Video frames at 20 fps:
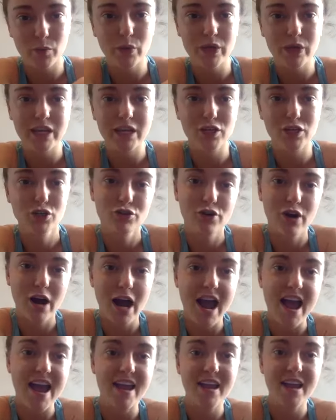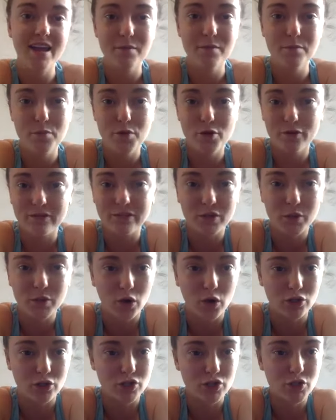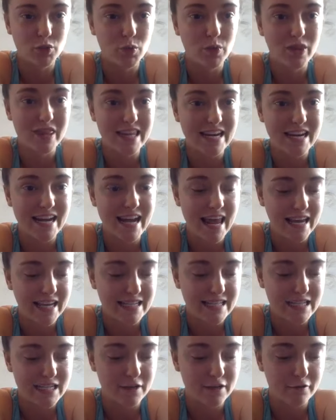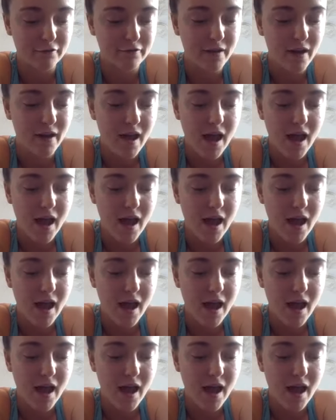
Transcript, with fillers: we can try move you onto the negative